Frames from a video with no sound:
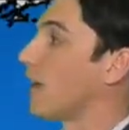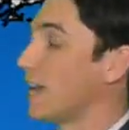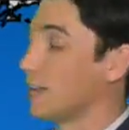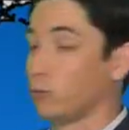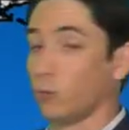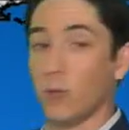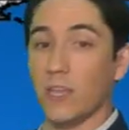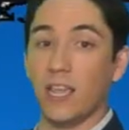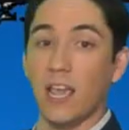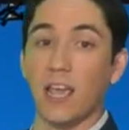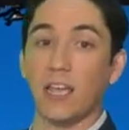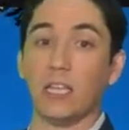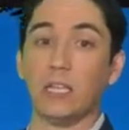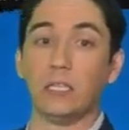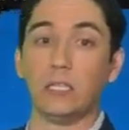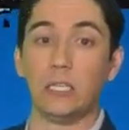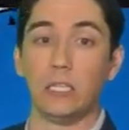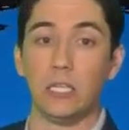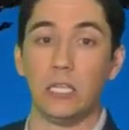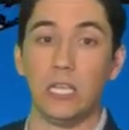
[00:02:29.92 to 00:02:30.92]
as we get
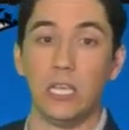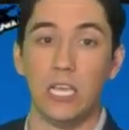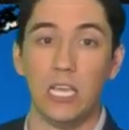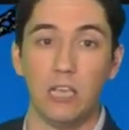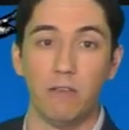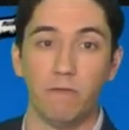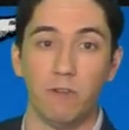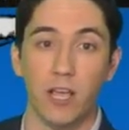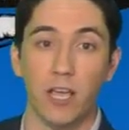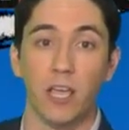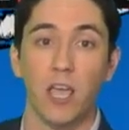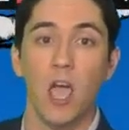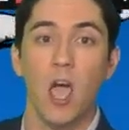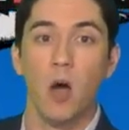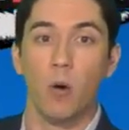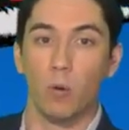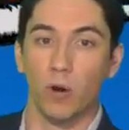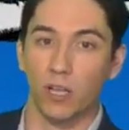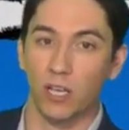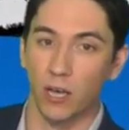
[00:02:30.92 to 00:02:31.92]
into the evening.
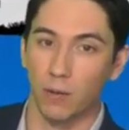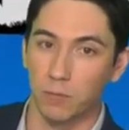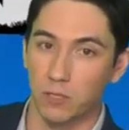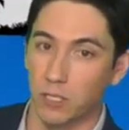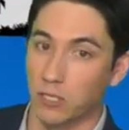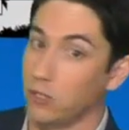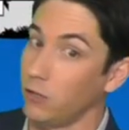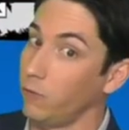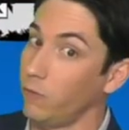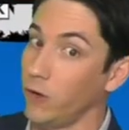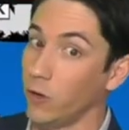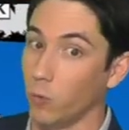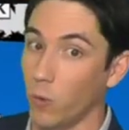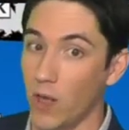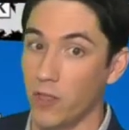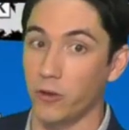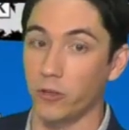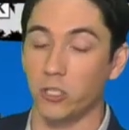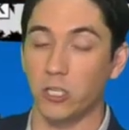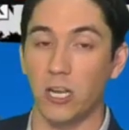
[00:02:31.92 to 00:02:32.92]
When it comes to severe
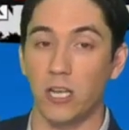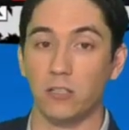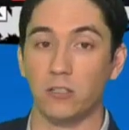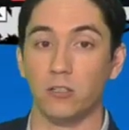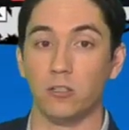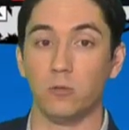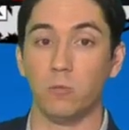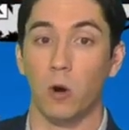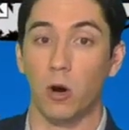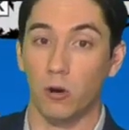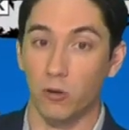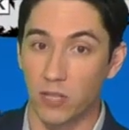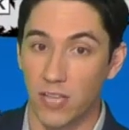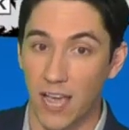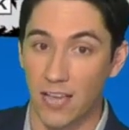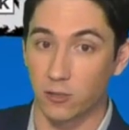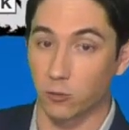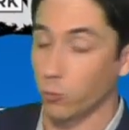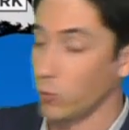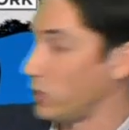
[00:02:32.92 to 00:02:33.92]
weather chances tomorrow,
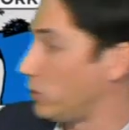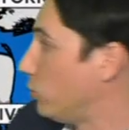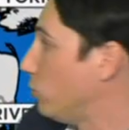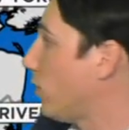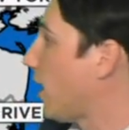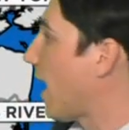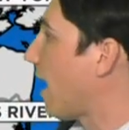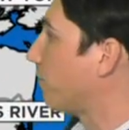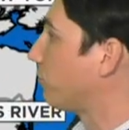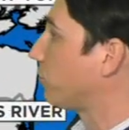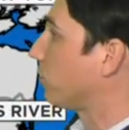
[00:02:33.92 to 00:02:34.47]
yes, we do have